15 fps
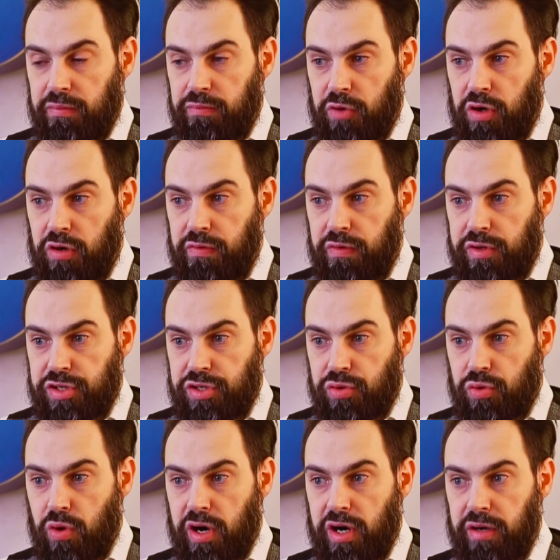converts
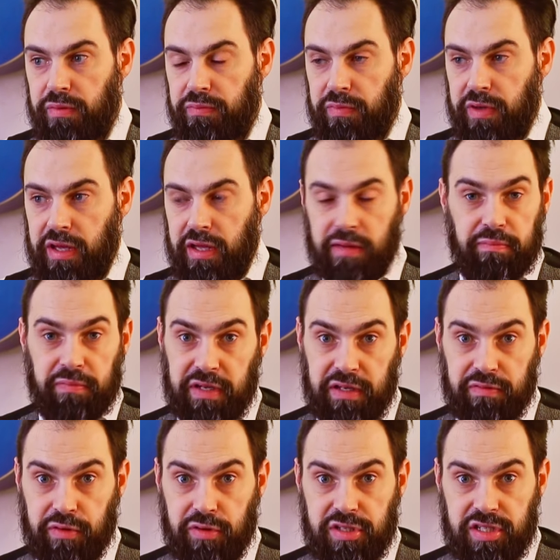who are
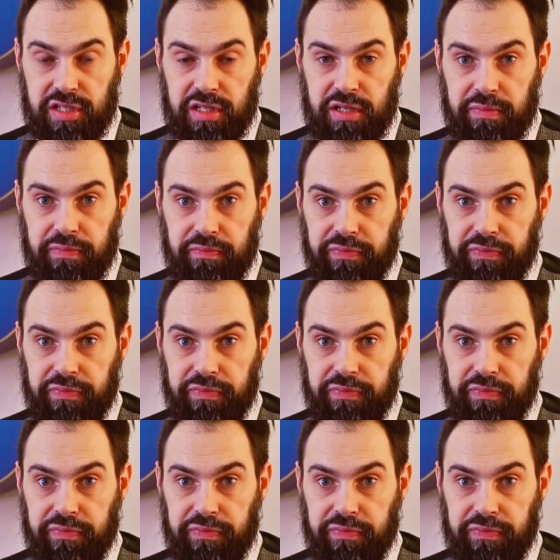inversely